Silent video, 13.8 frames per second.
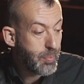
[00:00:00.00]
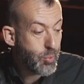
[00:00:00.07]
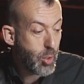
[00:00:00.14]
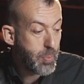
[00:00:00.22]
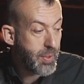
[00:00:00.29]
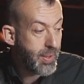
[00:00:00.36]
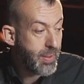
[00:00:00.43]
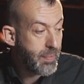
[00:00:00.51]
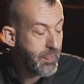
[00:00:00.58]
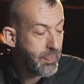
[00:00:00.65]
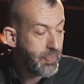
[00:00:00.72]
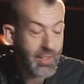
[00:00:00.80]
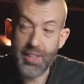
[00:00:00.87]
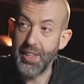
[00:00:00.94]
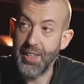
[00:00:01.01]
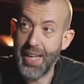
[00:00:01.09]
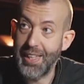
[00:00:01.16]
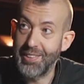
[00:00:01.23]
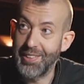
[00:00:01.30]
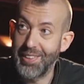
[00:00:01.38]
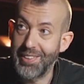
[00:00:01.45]
proper kind of
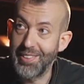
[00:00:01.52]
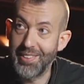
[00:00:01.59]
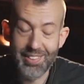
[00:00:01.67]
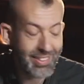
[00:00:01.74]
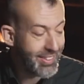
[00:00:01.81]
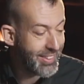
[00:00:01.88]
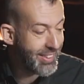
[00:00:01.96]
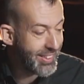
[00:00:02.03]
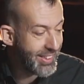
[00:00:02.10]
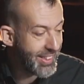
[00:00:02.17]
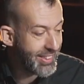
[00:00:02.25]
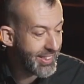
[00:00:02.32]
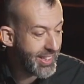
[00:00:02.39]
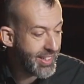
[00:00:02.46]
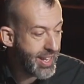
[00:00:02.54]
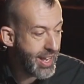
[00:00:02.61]
casing that it's in